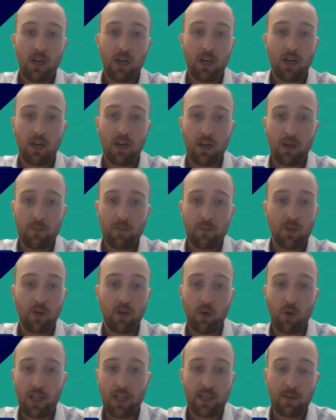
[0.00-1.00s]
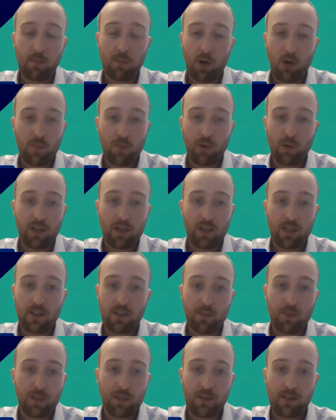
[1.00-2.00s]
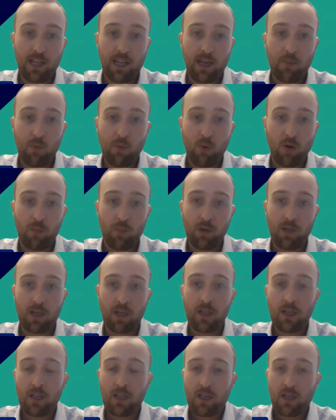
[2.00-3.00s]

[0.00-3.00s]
I think Marc probably could speak to that more, but